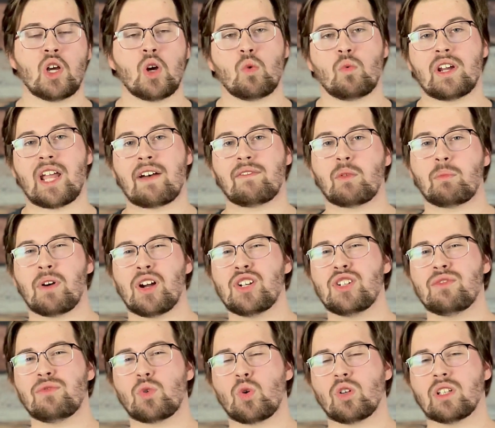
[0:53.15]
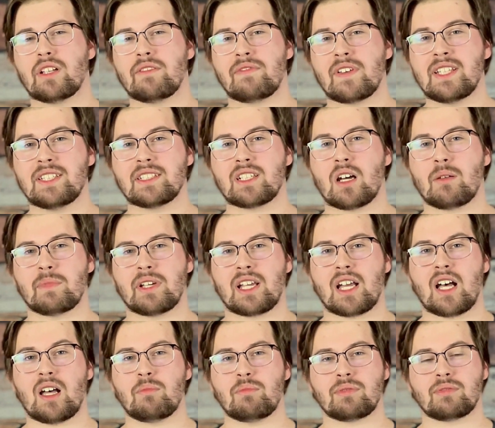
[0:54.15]
We have a bunch of cool events coming
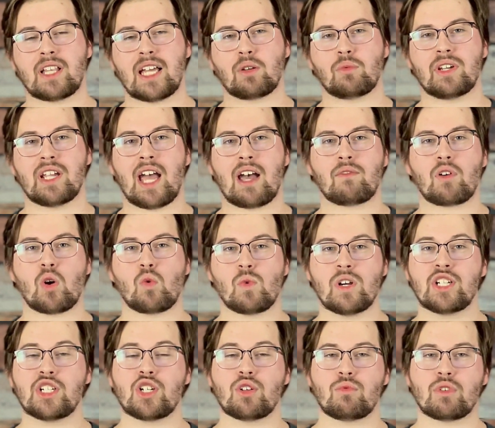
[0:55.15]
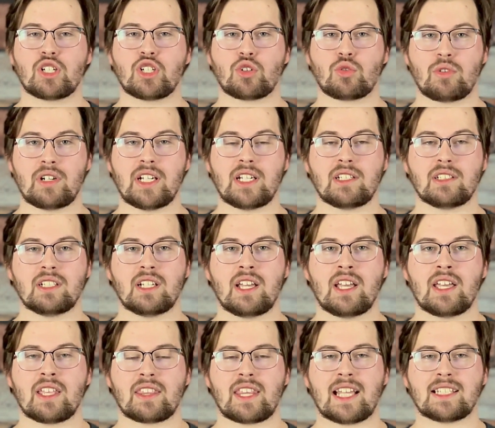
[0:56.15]
up, like we have our winter retreat
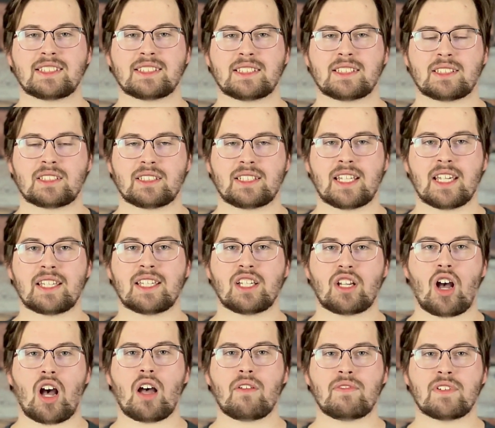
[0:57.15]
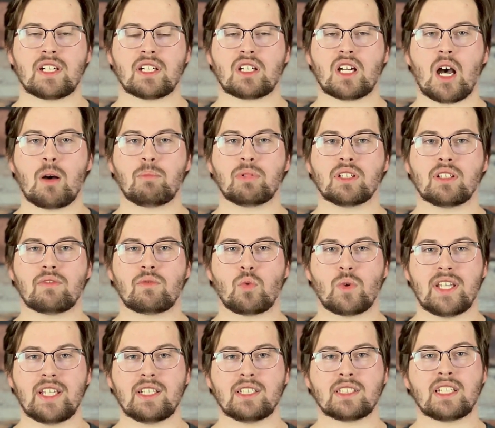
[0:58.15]
that's kicking off in a couple of
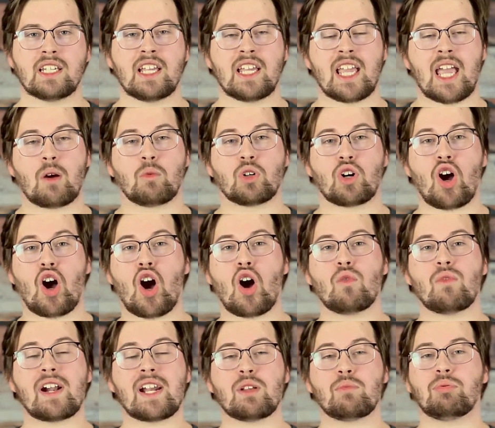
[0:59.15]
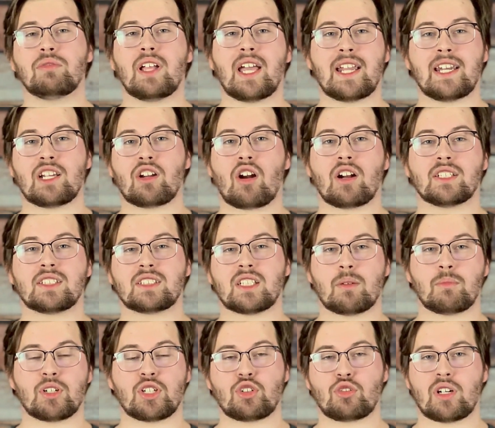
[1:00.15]
weeks, and we're already planning our
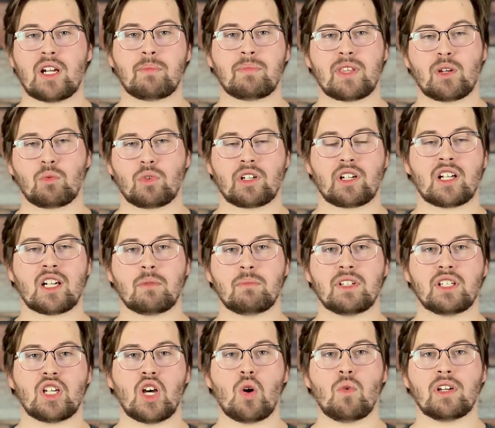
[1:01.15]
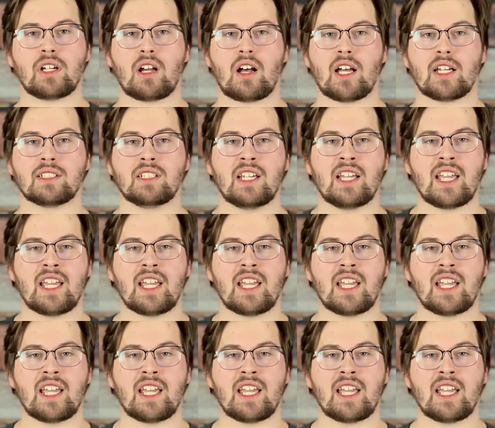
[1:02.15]
summer trip that we're gonna be going on.